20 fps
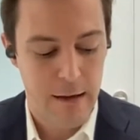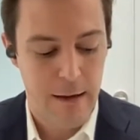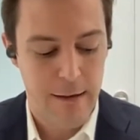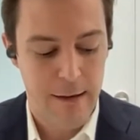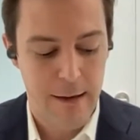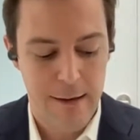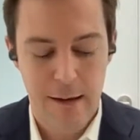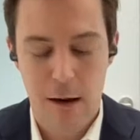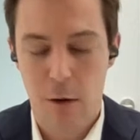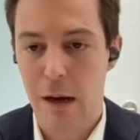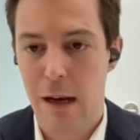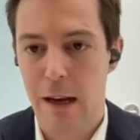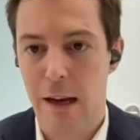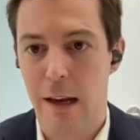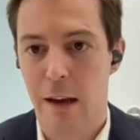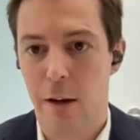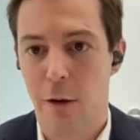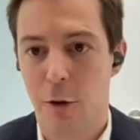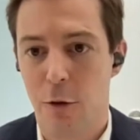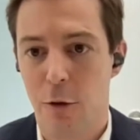
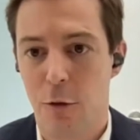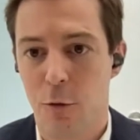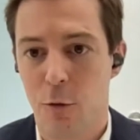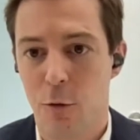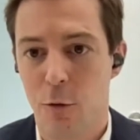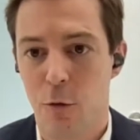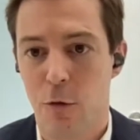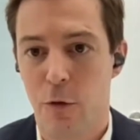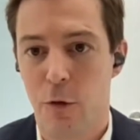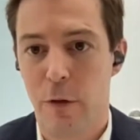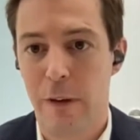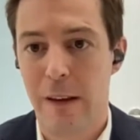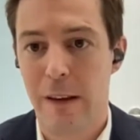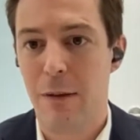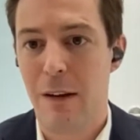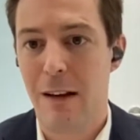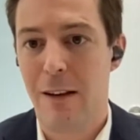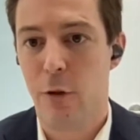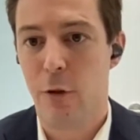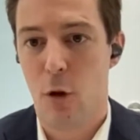necessarily to the
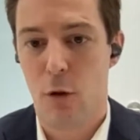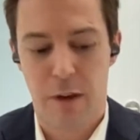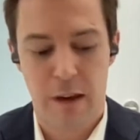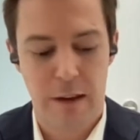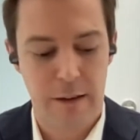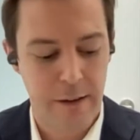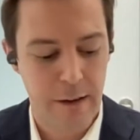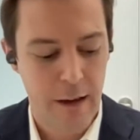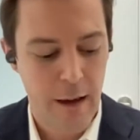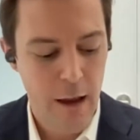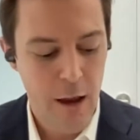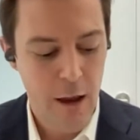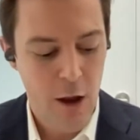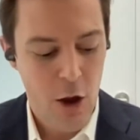civil service,